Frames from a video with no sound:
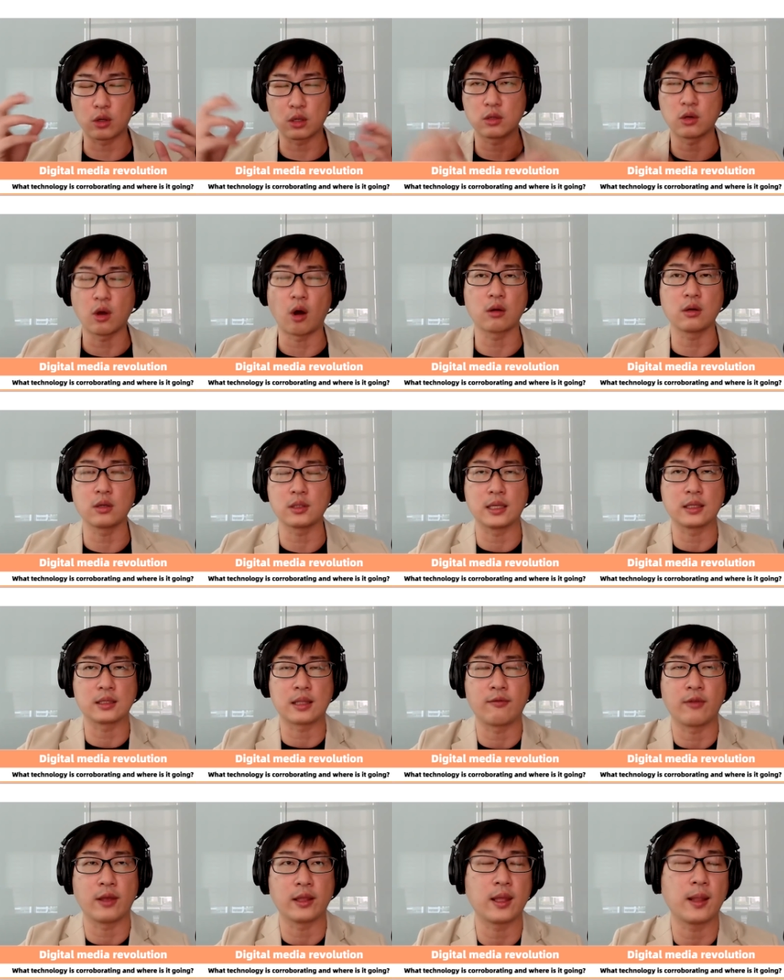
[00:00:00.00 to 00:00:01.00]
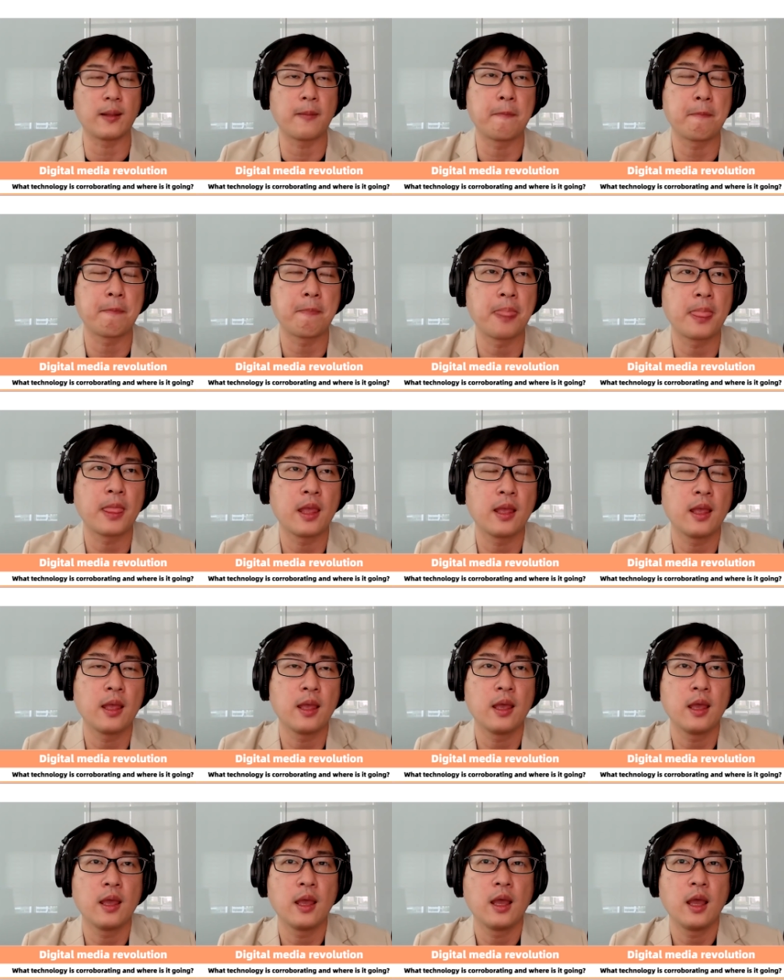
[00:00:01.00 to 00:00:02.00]
goggles and stuff like that.
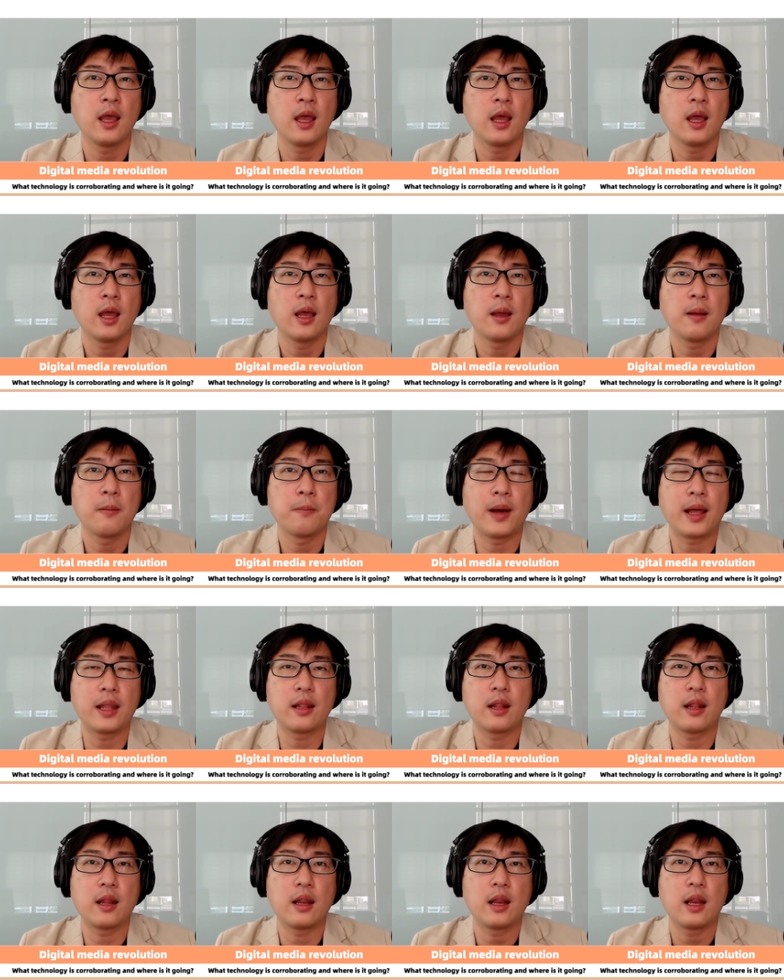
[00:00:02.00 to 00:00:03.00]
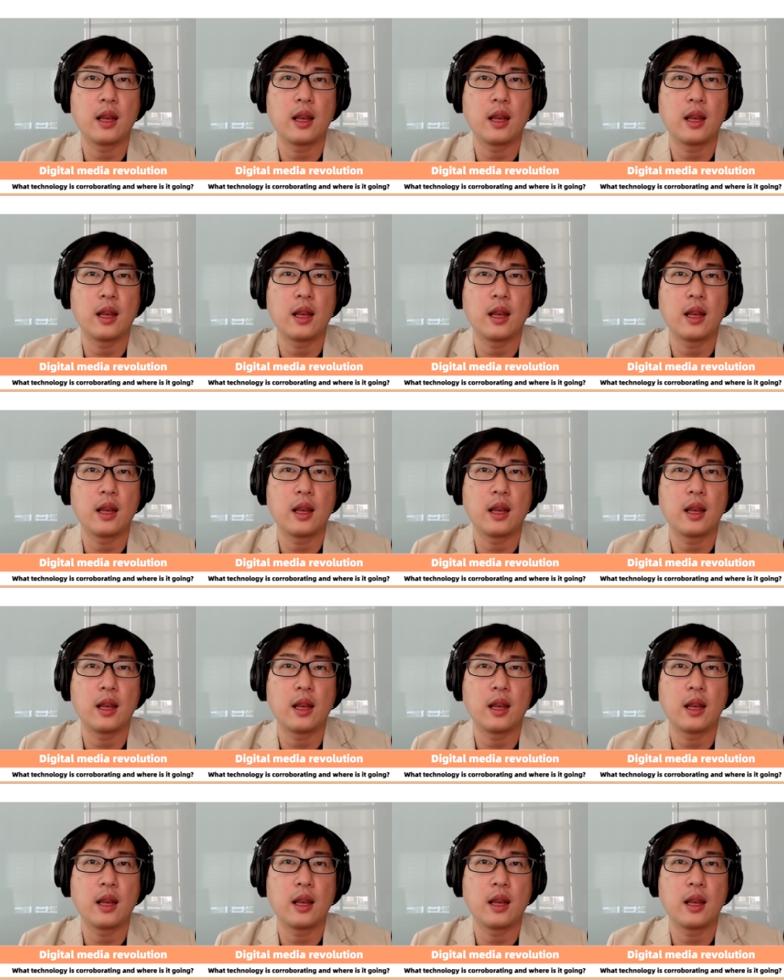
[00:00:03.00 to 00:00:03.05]
But